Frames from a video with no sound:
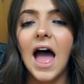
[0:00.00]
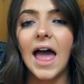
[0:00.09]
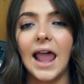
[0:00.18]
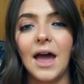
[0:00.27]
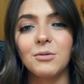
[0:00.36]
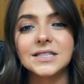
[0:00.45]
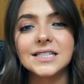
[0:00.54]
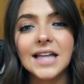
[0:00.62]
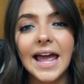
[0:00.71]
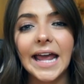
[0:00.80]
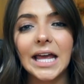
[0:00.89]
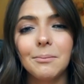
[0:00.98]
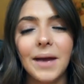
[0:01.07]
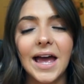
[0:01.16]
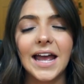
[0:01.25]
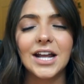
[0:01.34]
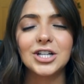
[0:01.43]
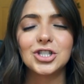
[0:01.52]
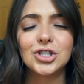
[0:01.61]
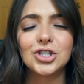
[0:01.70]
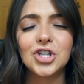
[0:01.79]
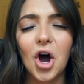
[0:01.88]
And I was laying in bed
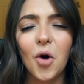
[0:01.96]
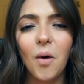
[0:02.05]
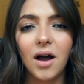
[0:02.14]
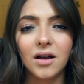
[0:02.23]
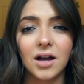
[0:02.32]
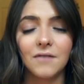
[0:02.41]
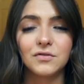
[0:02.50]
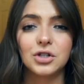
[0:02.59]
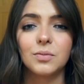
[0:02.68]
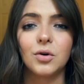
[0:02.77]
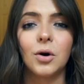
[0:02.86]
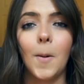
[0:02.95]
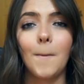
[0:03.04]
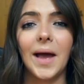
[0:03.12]
so uncomfortable.